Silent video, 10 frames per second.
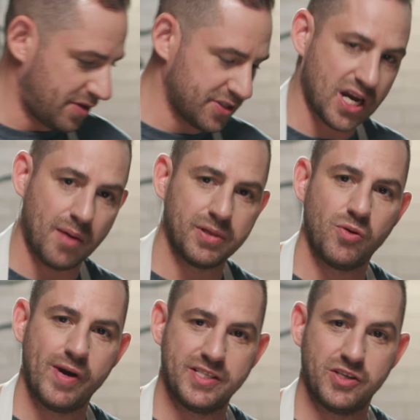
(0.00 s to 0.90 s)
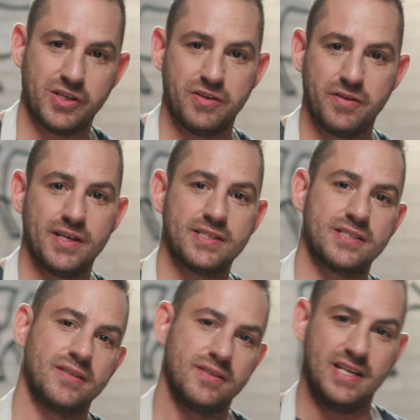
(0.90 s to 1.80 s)
there's a couple of ways you can do
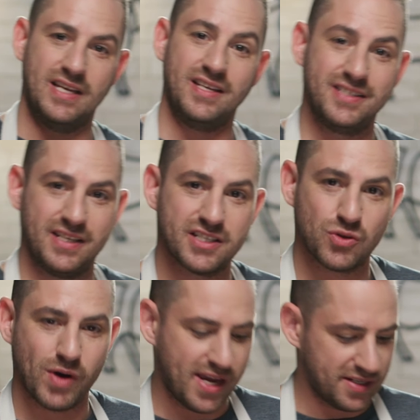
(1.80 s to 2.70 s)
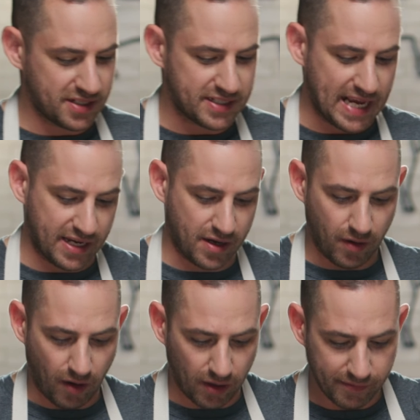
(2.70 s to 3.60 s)
this. The easiest way is to take
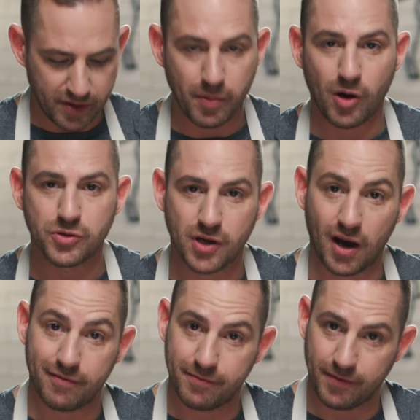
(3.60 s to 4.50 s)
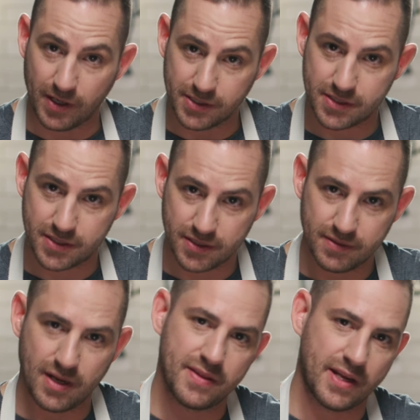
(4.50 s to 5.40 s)
all of the bones off first.
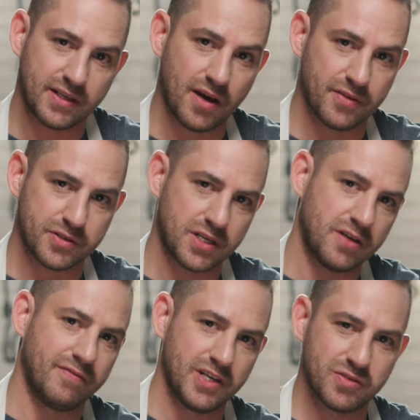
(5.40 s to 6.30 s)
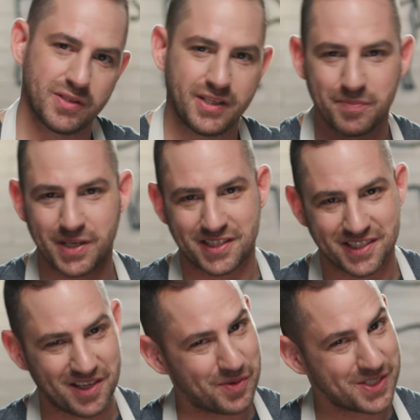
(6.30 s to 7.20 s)
and then cut those individually because
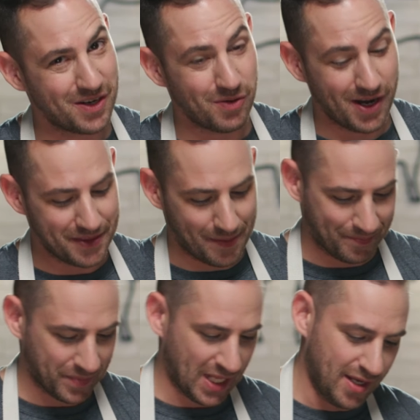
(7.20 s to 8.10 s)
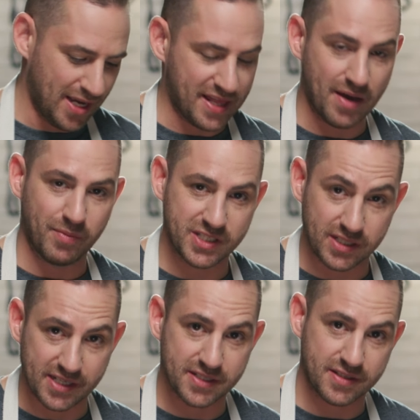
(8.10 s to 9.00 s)
someone's gonna want them. And then we
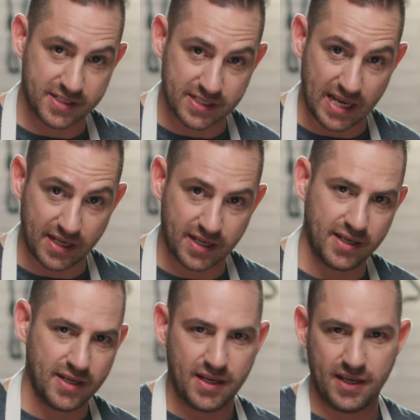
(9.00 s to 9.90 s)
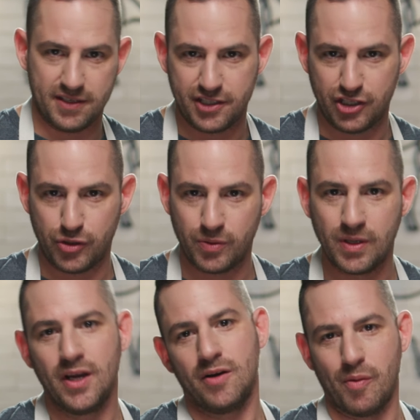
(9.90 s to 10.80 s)
slice the steak into
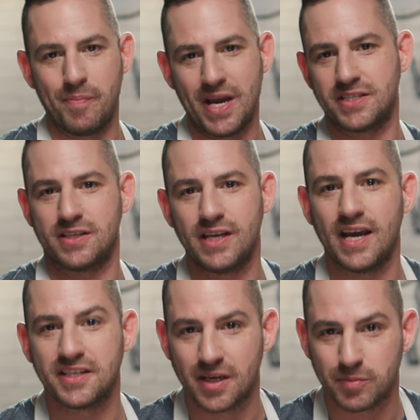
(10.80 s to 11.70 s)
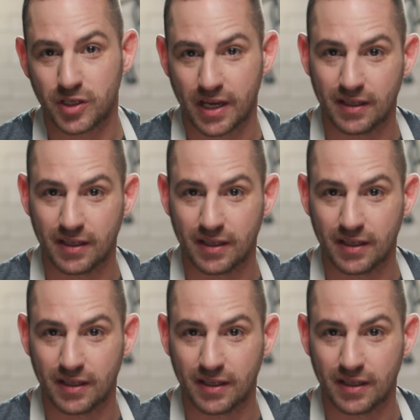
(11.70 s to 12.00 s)
what basically ends up looking